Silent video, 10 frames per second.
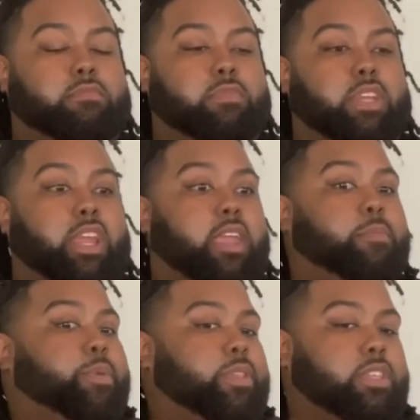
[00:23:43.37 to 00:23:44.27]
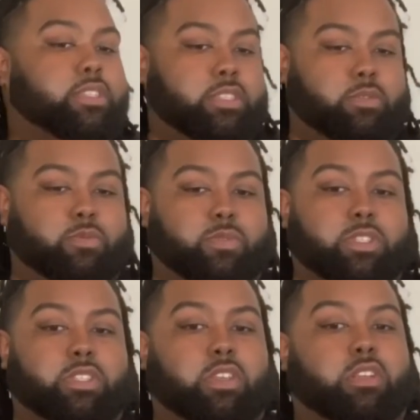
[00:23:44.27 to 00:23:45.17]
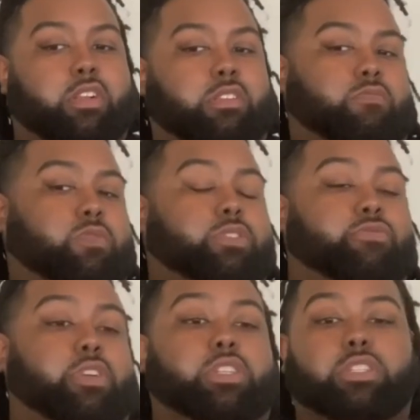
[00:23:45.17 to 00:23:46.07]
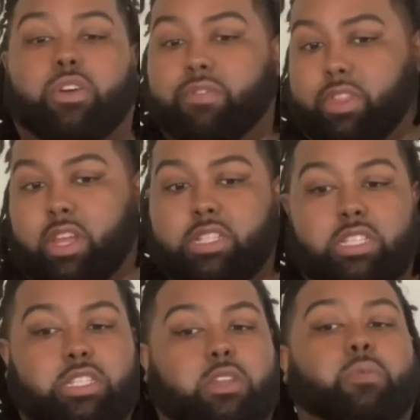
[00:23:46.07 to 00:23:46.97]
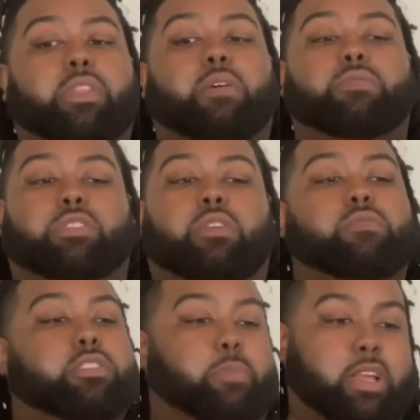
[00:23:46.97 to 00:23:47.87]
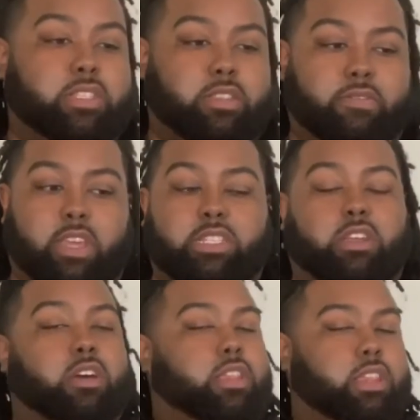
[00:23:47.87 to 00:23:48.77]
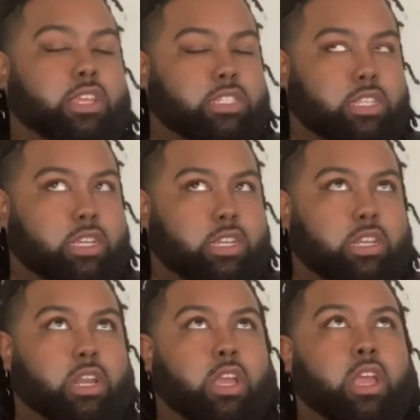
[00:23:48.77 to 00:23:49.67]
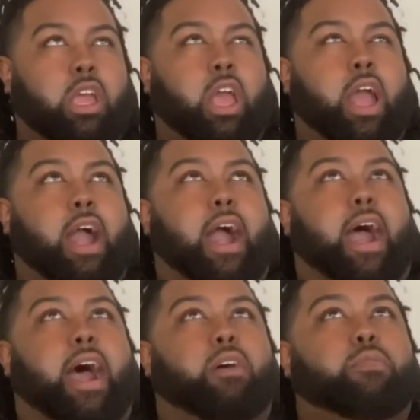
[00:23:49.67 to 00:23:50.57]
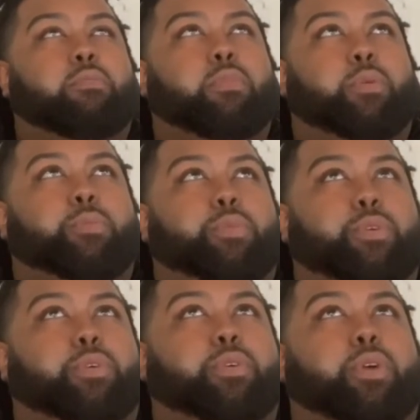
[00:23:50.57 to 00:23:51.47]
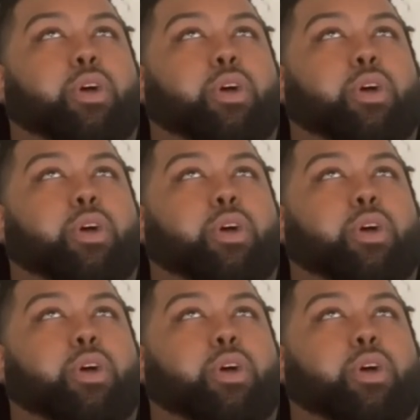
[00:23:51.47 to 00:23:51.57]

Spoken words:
an ambulance was rushed over there to someone that was unresponsive. That's all that they said. And I remember